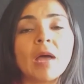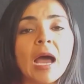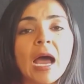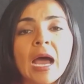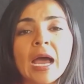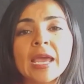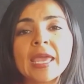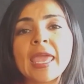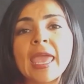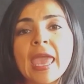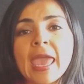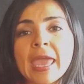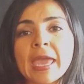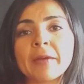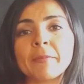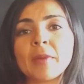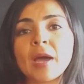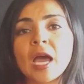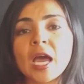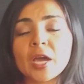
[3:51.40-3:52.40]
I
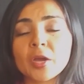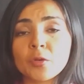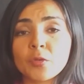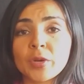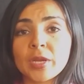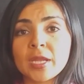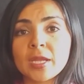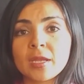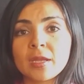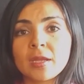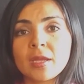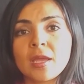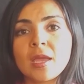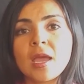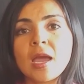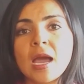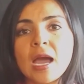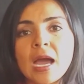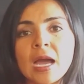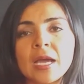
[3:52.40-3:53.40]
am hungry.
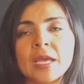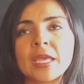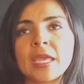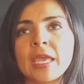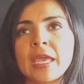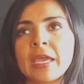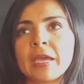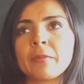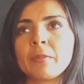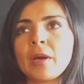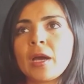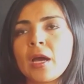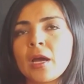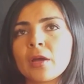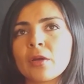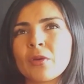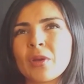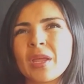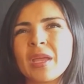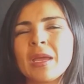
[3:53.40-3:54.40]
I am
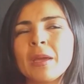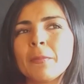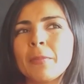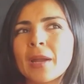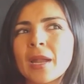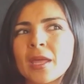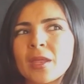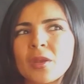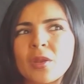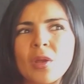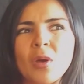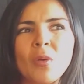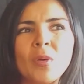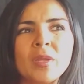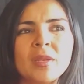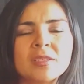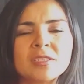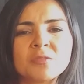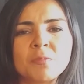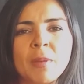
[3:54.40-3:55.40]
hungry. But I know
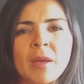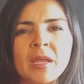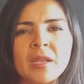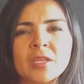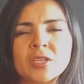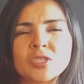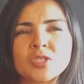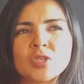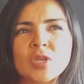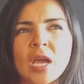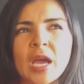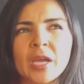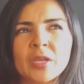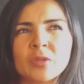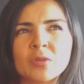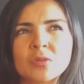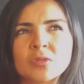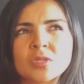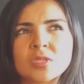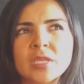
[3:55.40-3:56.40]
in Spanish I
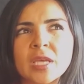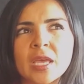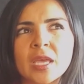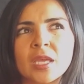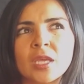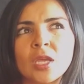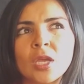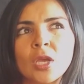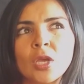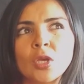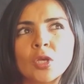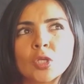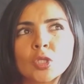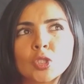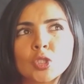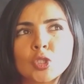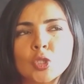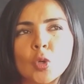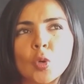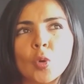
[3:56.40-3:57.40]
don't say
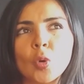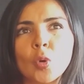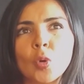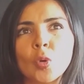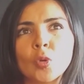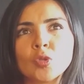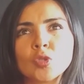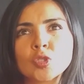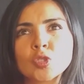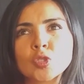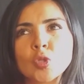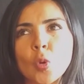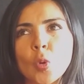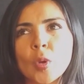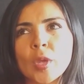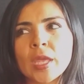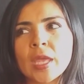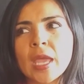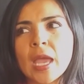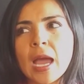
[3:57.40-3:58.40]
yo
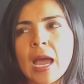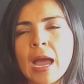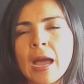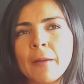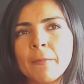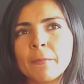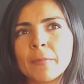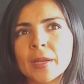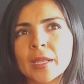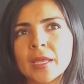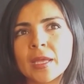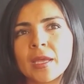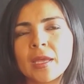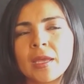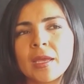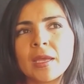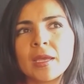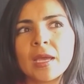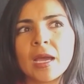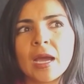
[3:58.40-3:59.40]
soy hambre.
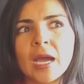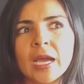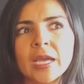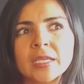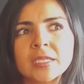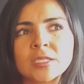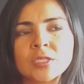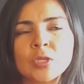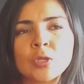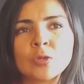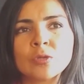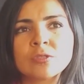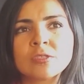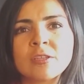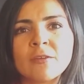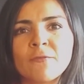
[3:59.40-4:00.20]
I use